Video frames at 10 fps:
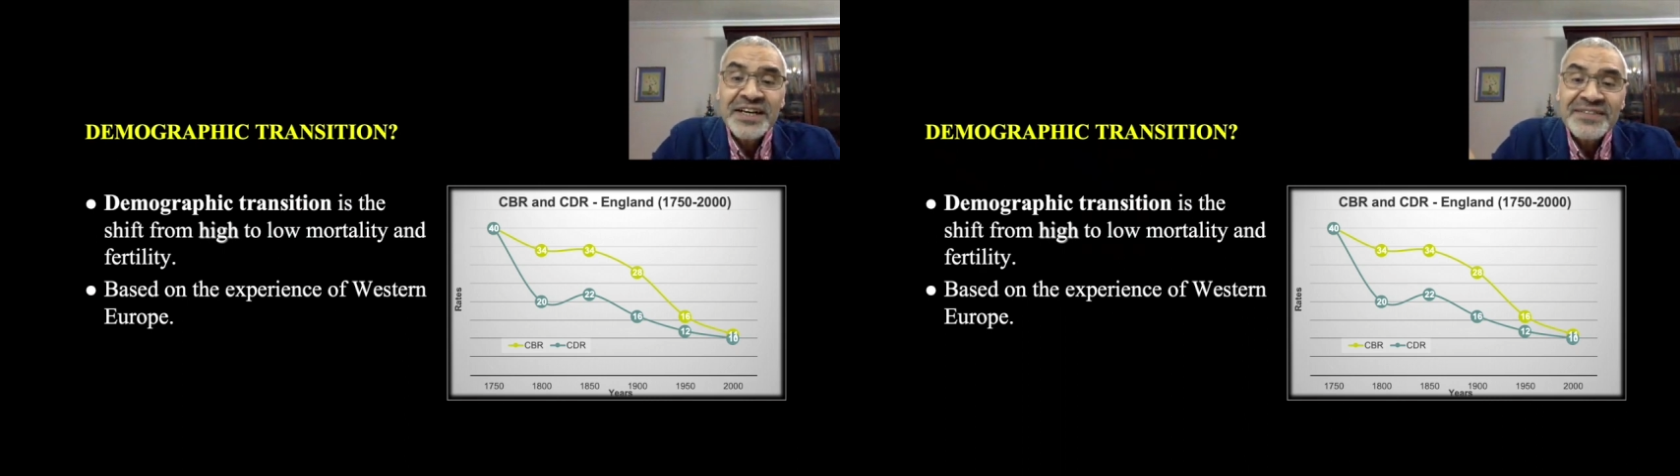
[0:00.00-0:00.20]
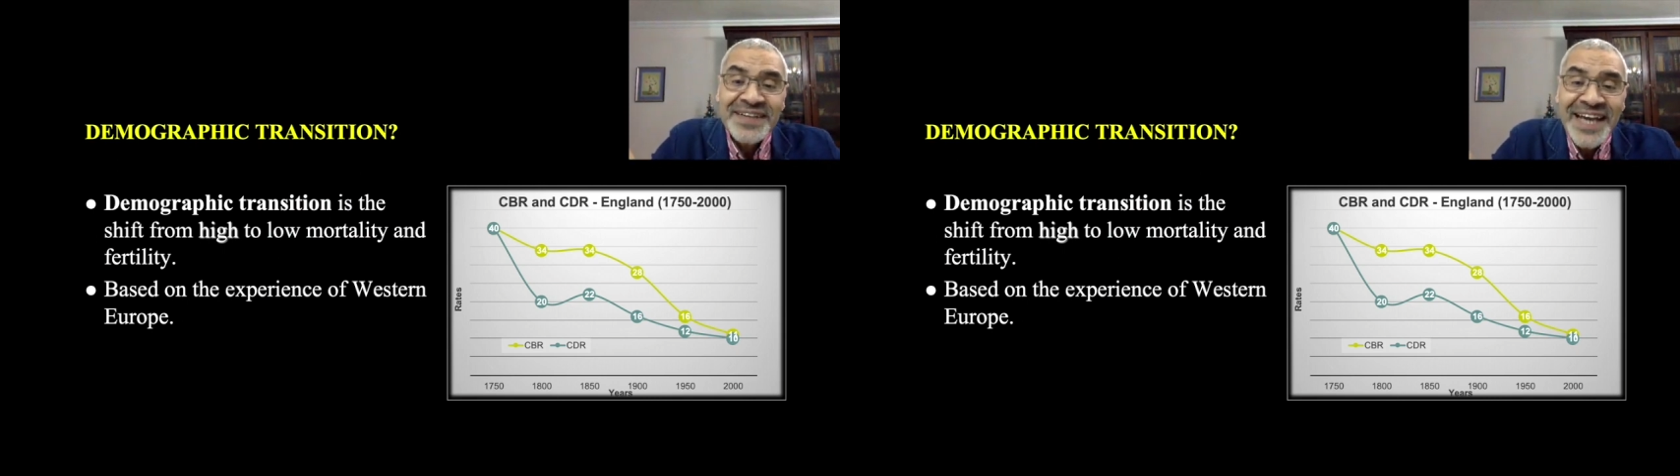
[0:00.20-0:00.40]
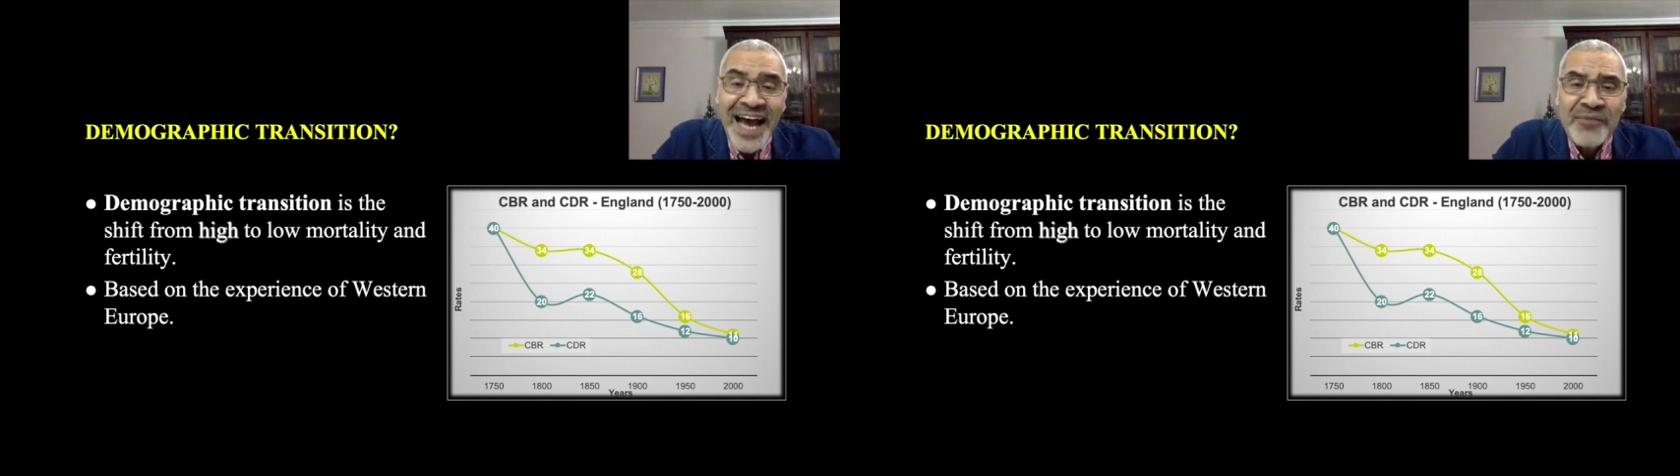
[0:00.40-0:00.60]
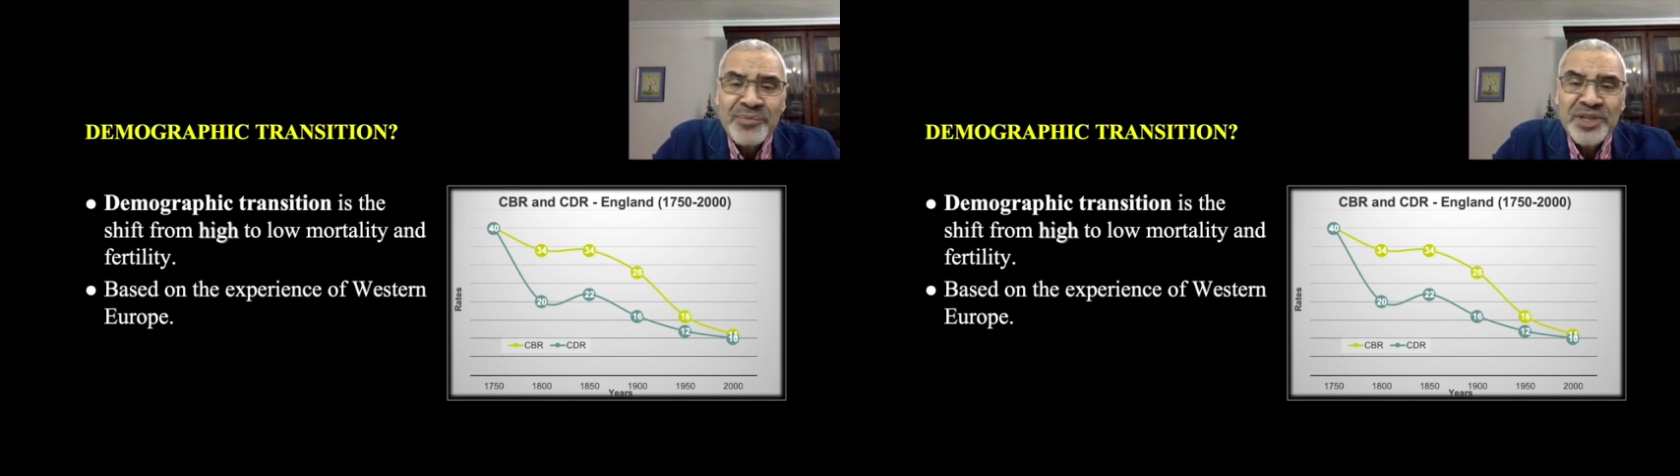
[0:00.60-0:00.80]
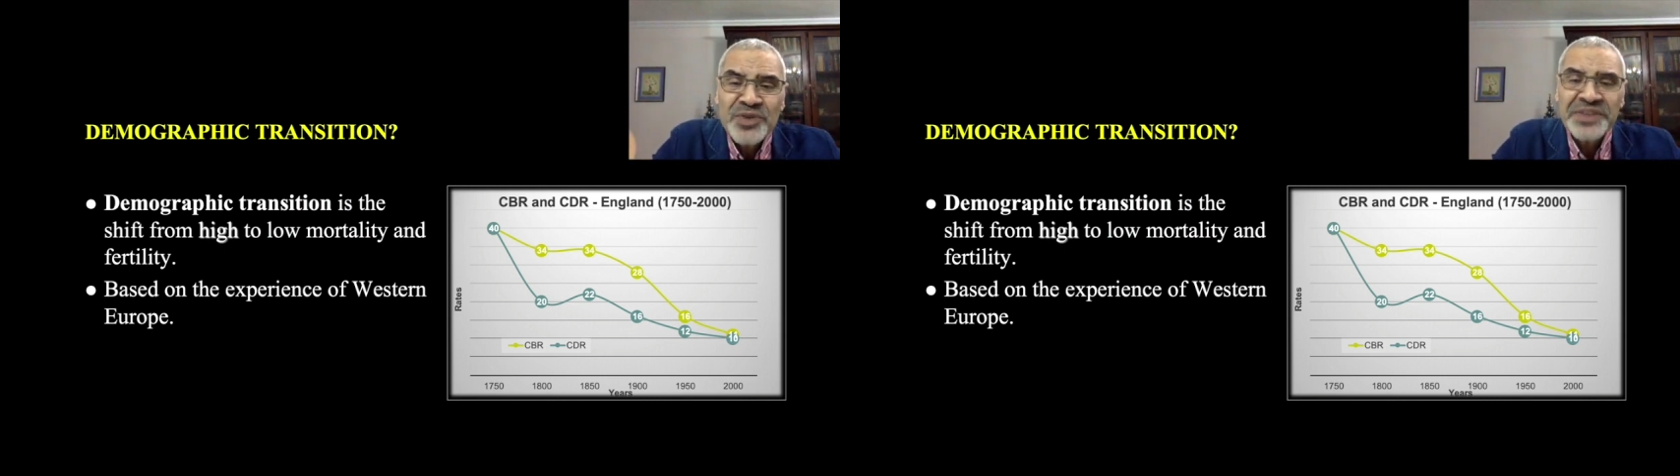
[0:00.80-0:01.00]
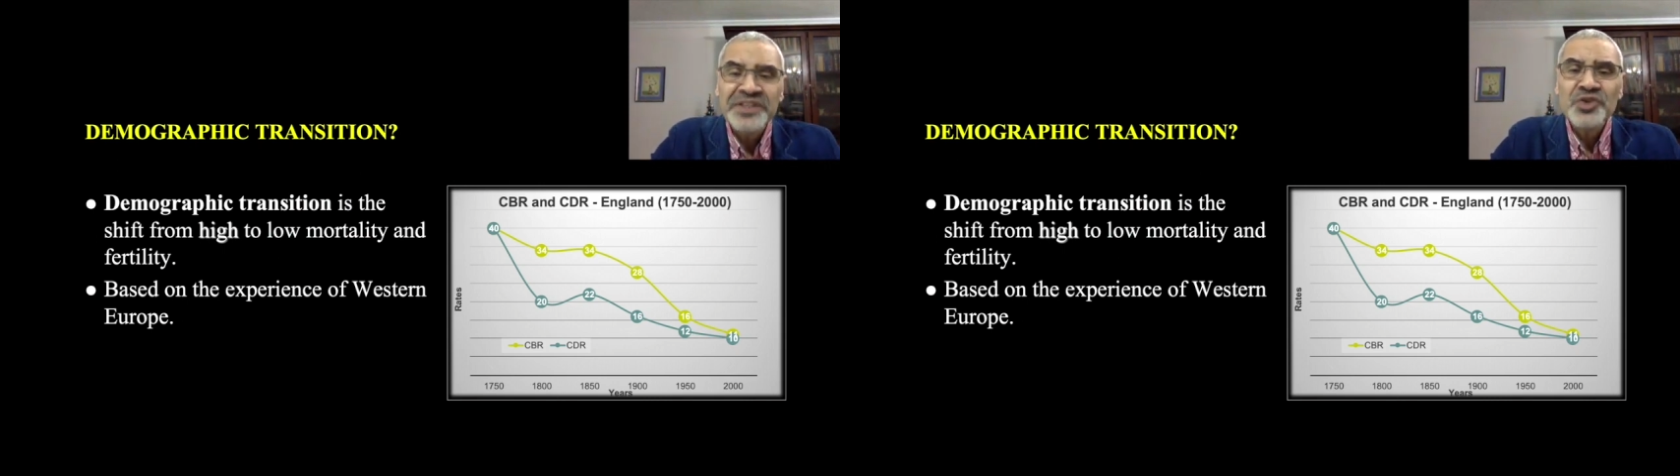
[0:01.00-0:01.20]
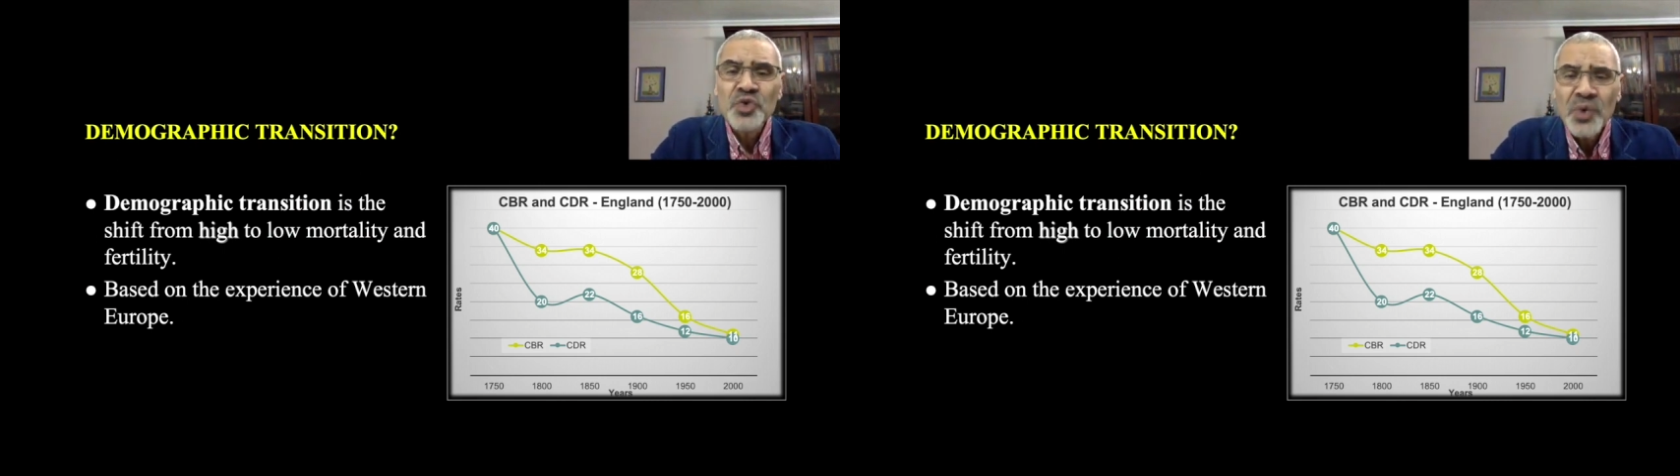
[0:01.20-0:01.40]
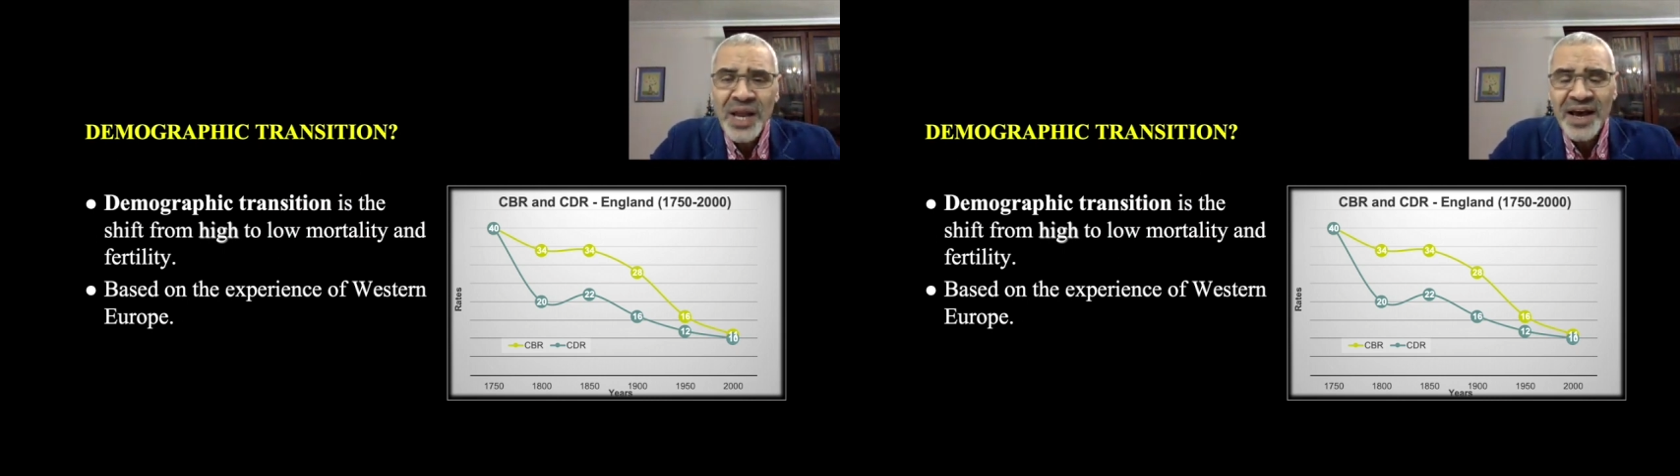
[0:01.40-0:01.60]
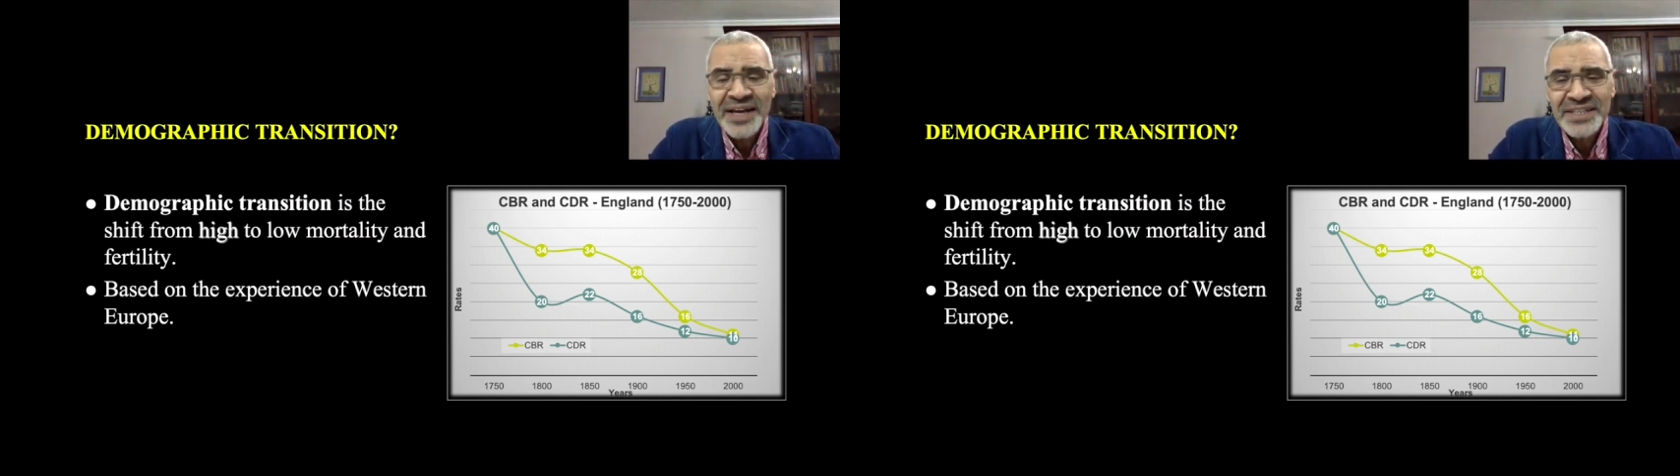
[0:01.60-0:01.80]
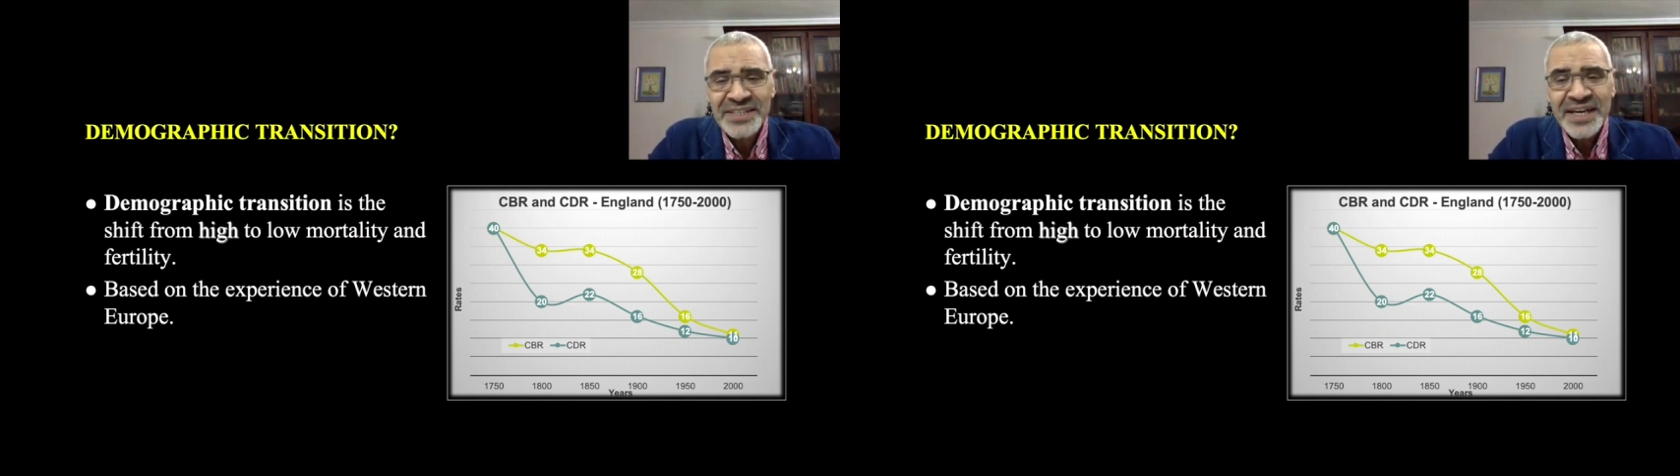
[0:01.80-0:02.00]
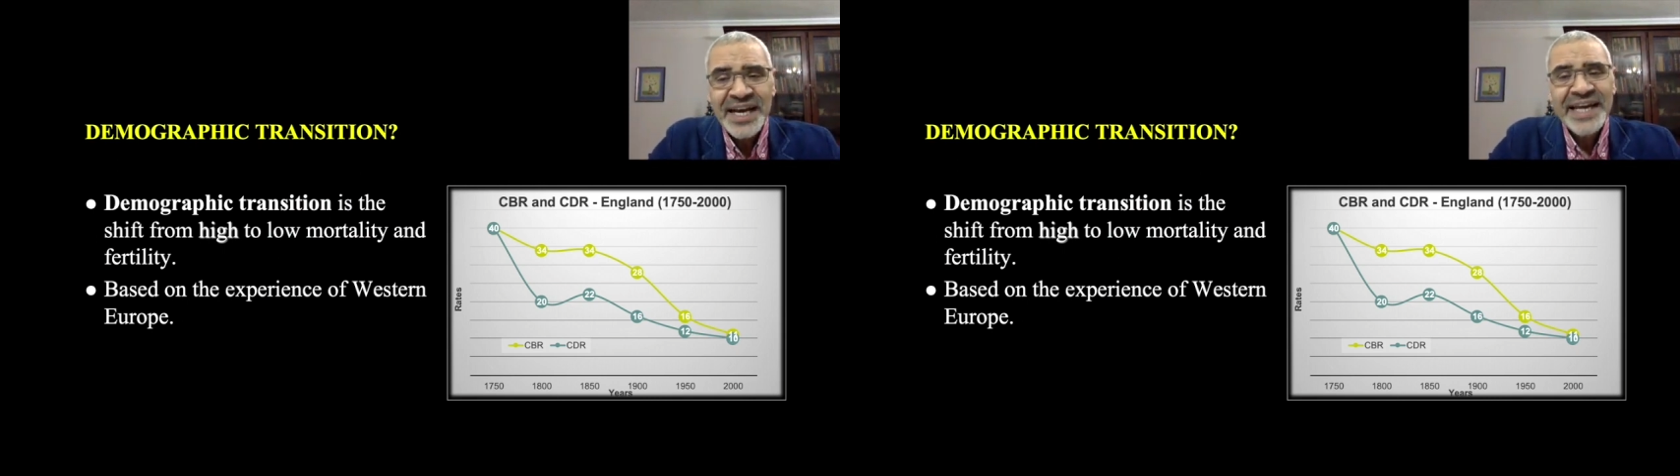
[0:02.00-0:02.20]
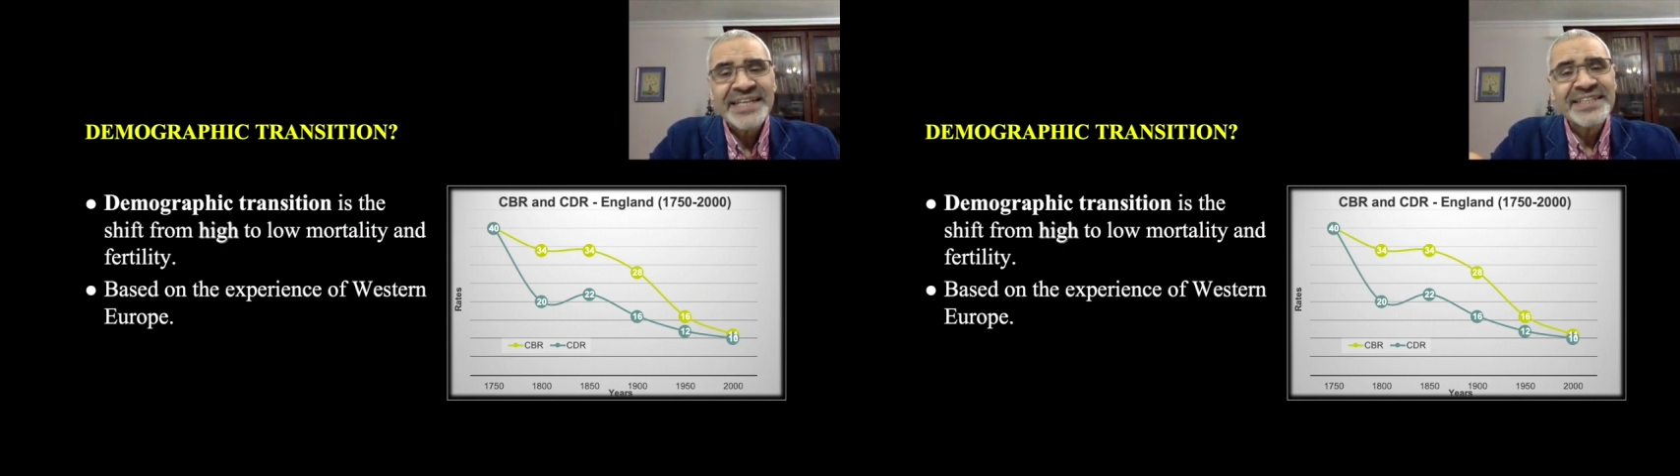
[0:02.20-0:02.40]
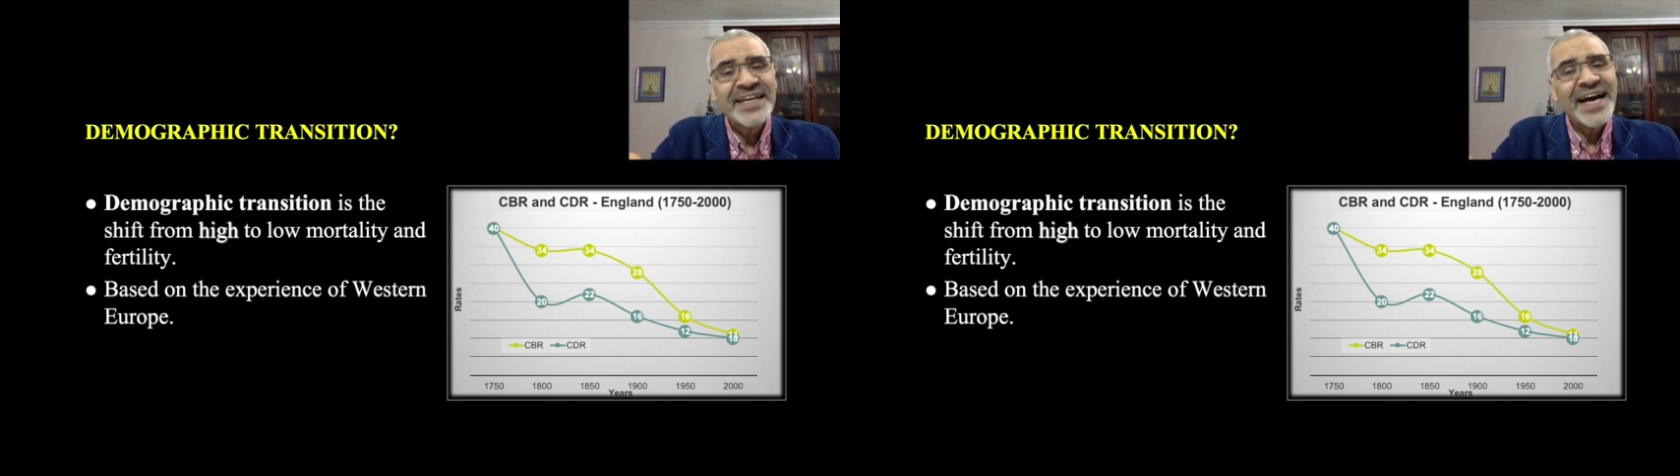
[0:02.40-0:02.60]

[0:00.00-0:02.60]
the gap between the two lines is